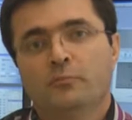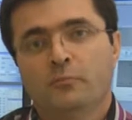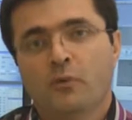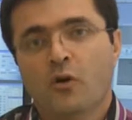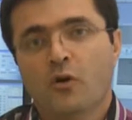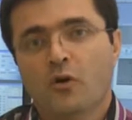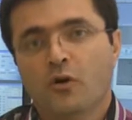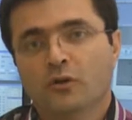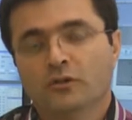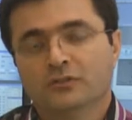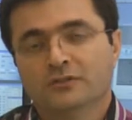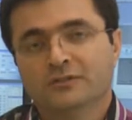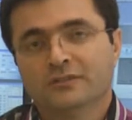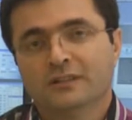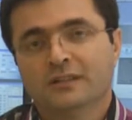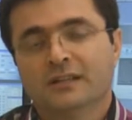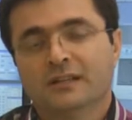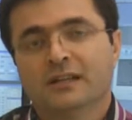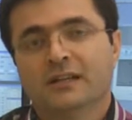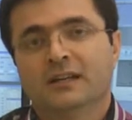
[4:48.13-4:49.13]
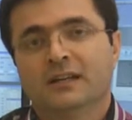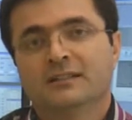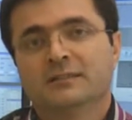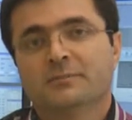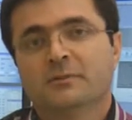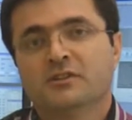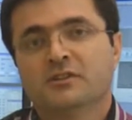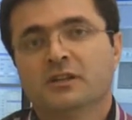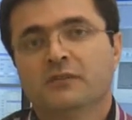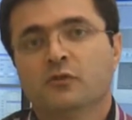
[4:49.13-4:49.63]
pores,
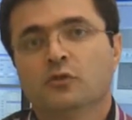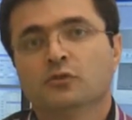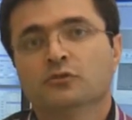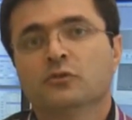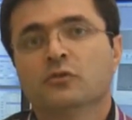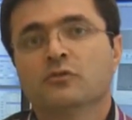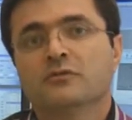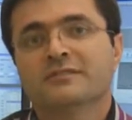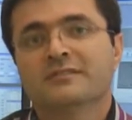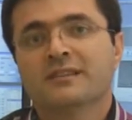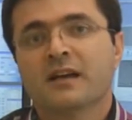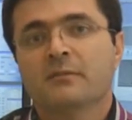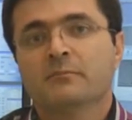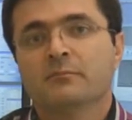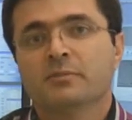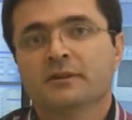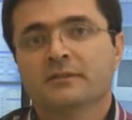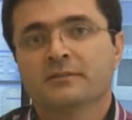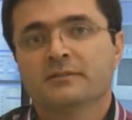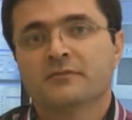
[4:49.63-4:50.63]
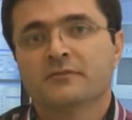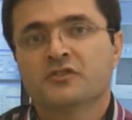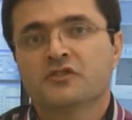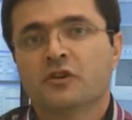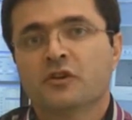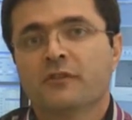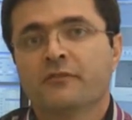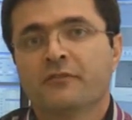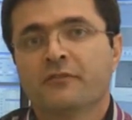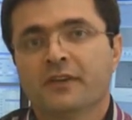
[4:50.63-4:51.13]
especially for those samples
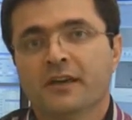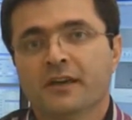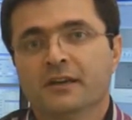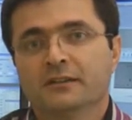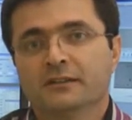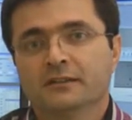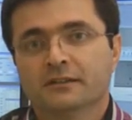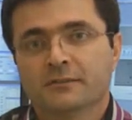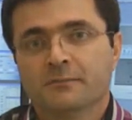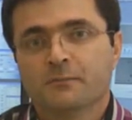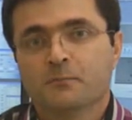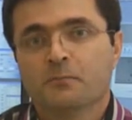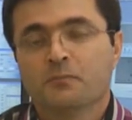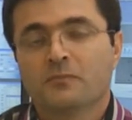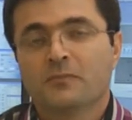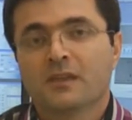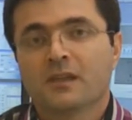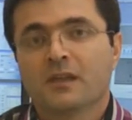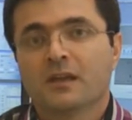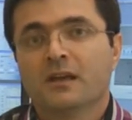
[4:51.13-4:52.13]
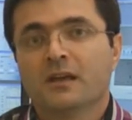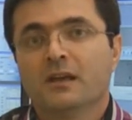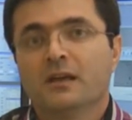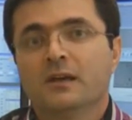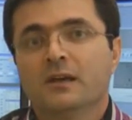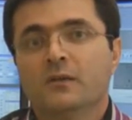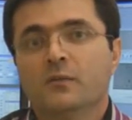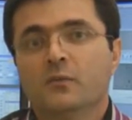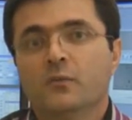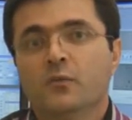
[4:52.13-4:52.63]
which are filled,
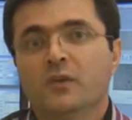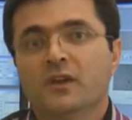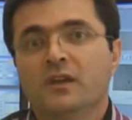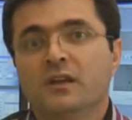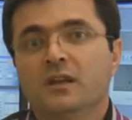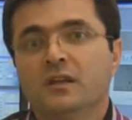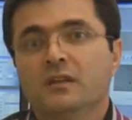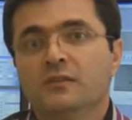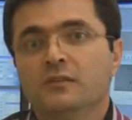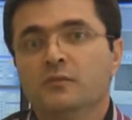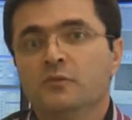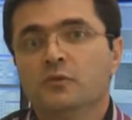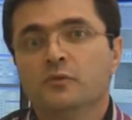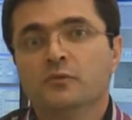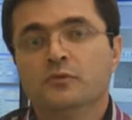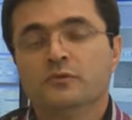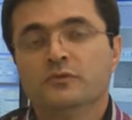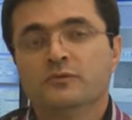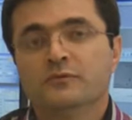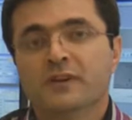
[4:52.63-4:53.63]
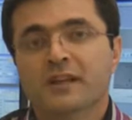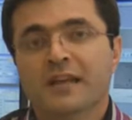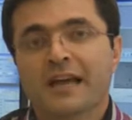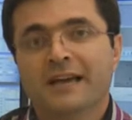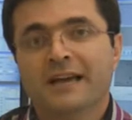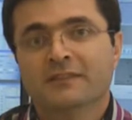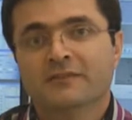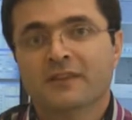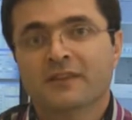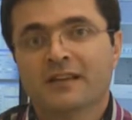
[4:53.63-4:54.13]
we need to use very
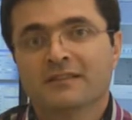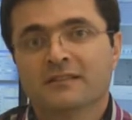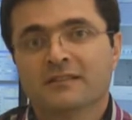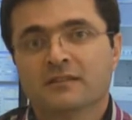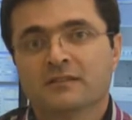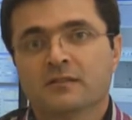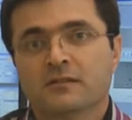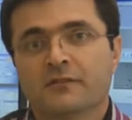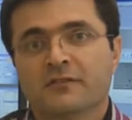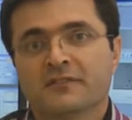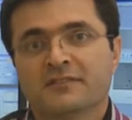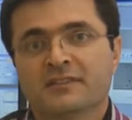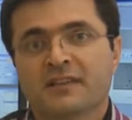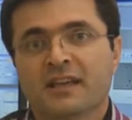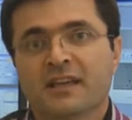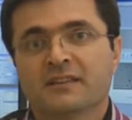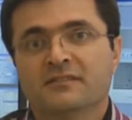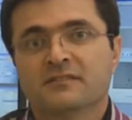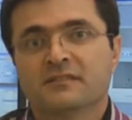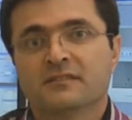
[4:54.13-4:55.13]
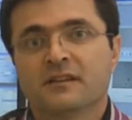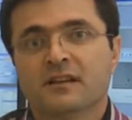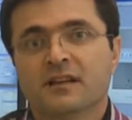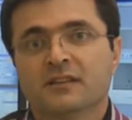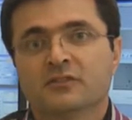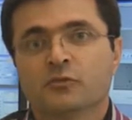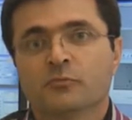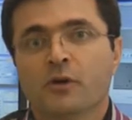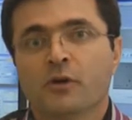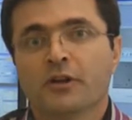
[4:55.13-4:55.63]
advanced and sophisticated
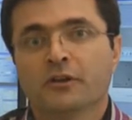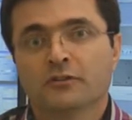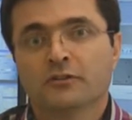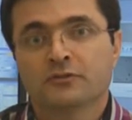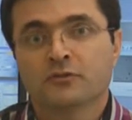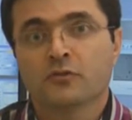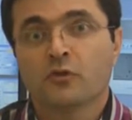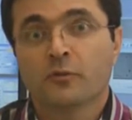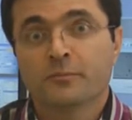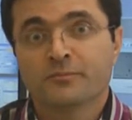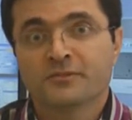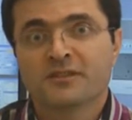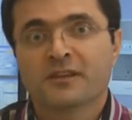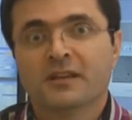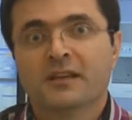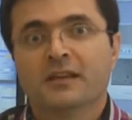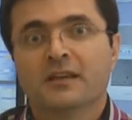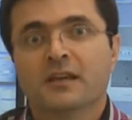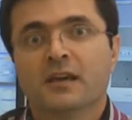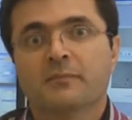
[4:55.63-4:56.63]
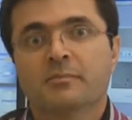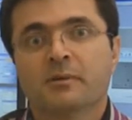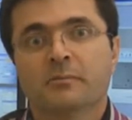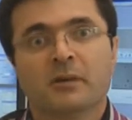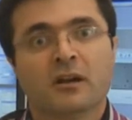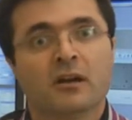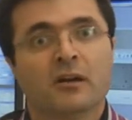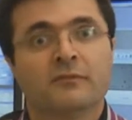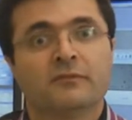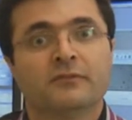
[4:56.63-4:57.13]
electron microscopes
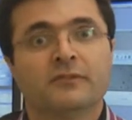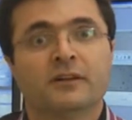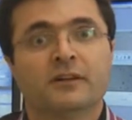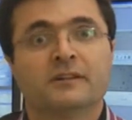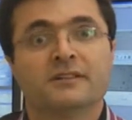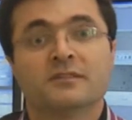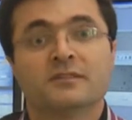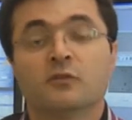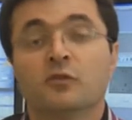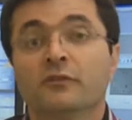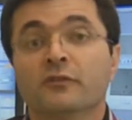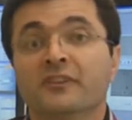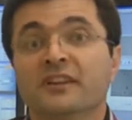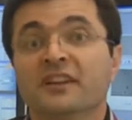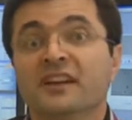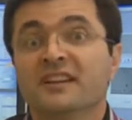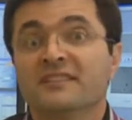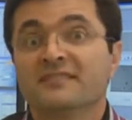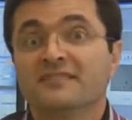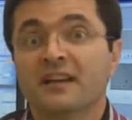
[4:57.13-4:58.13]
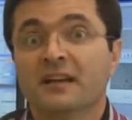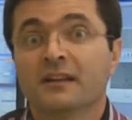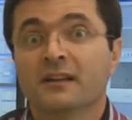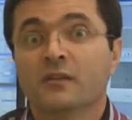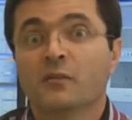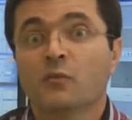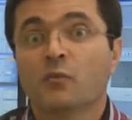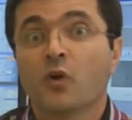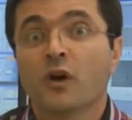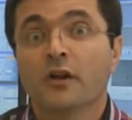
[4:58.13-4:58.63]
capable of resolving less than
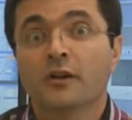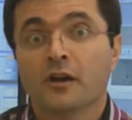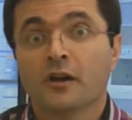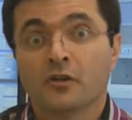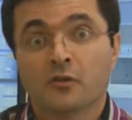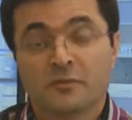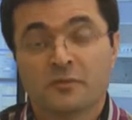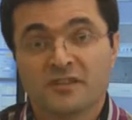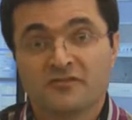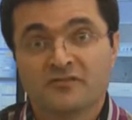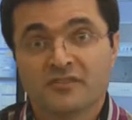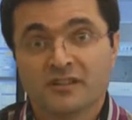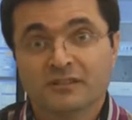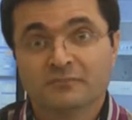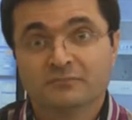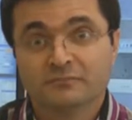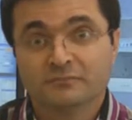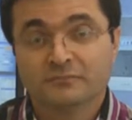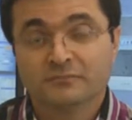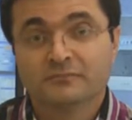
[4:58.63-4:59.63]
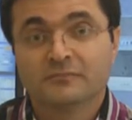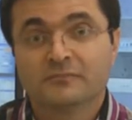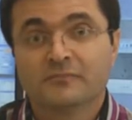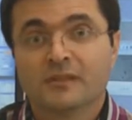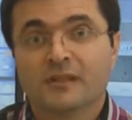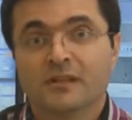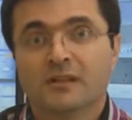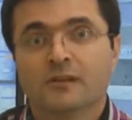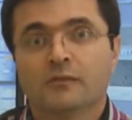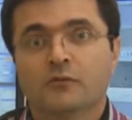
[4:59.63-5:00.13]
1 nanometer.
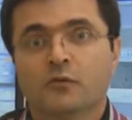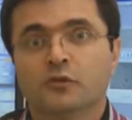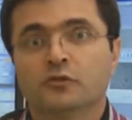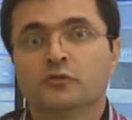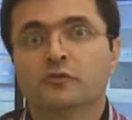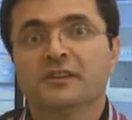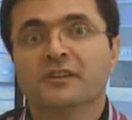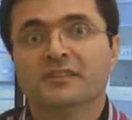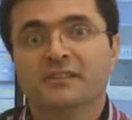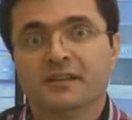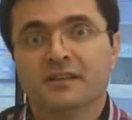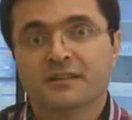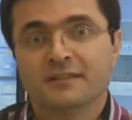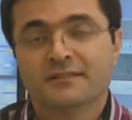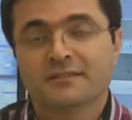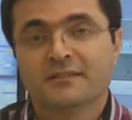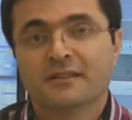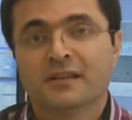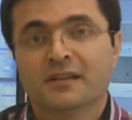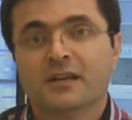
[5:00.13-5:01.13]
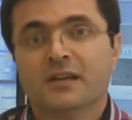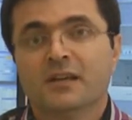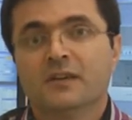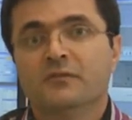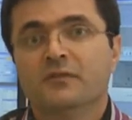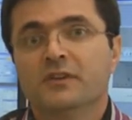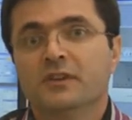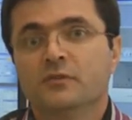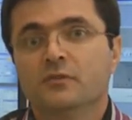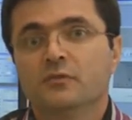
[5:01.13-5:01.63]
For doing this,
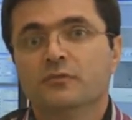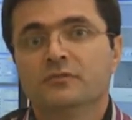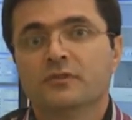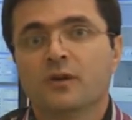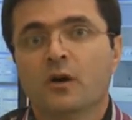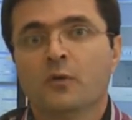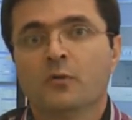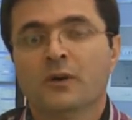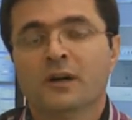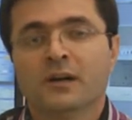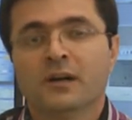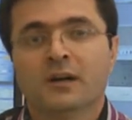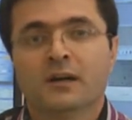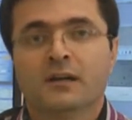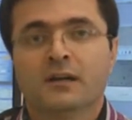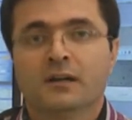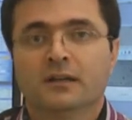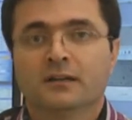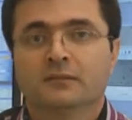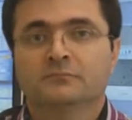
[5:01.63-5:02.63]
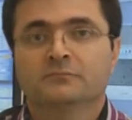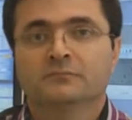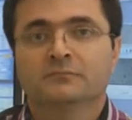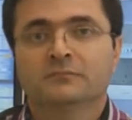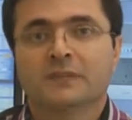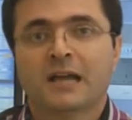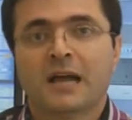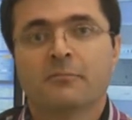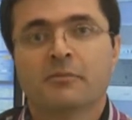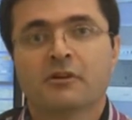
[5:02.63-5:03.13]
we use our
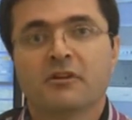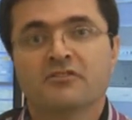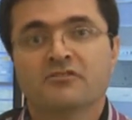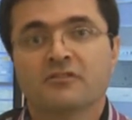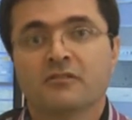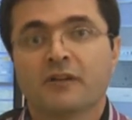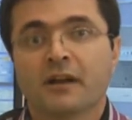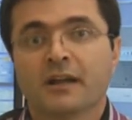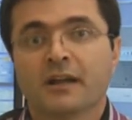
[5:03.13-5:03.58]
aberration